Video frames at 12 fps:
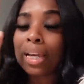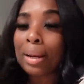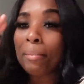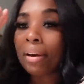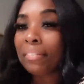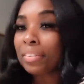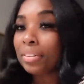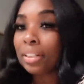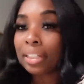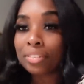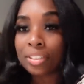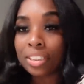and my real
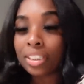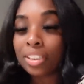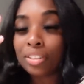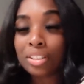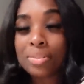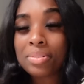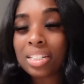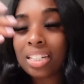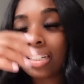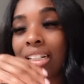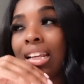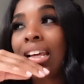life shit. You know what I'm
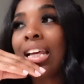saying?